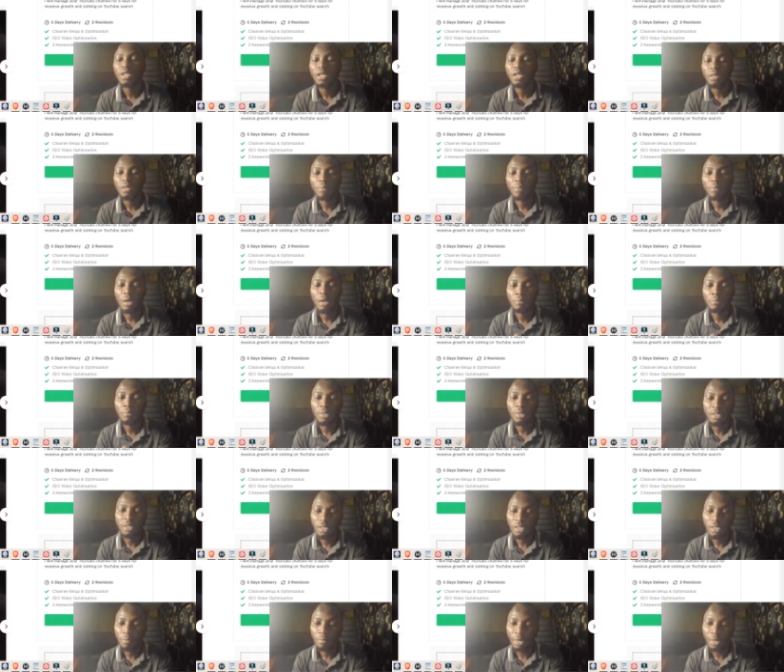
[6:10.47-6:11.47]
my
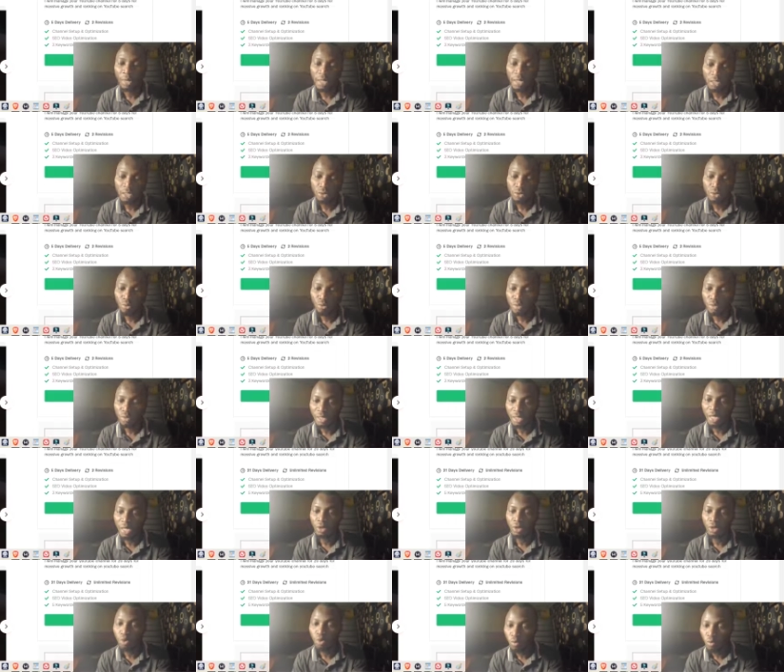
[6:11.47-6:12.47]
basic package, so they
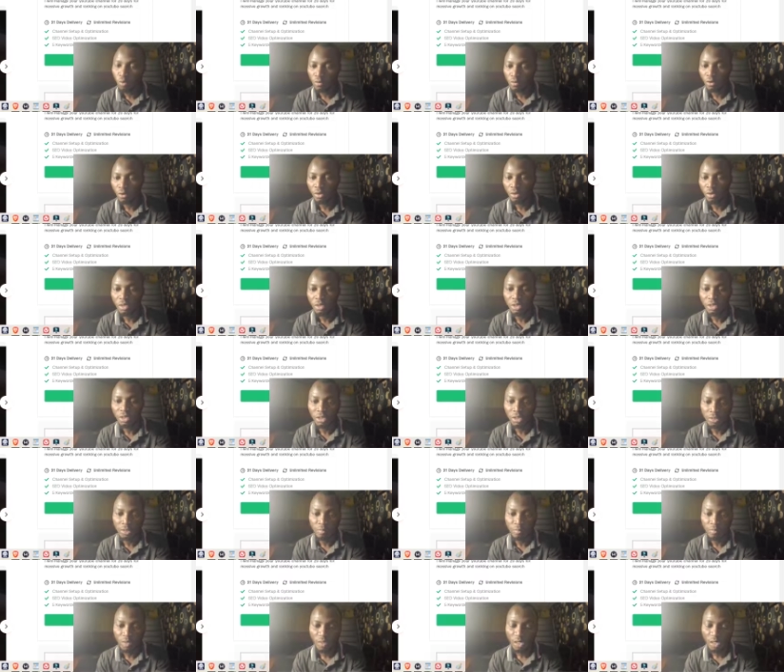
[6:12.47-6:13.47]
can go for the
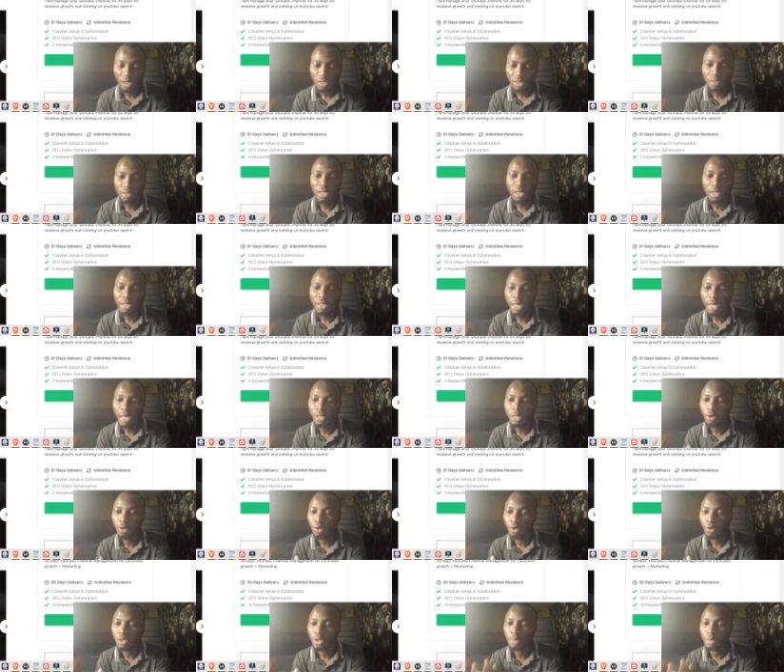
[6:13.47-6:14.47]
standard
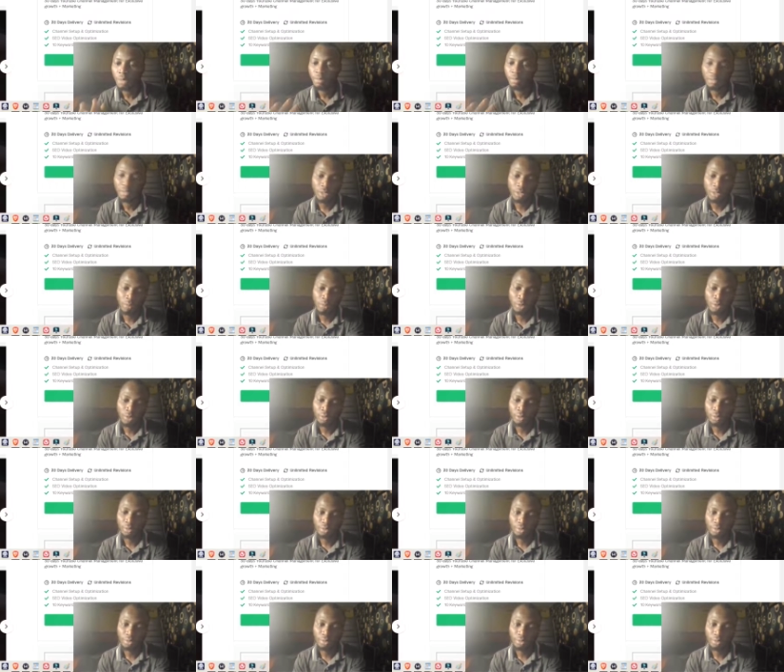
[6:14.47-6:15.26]
or the premium one.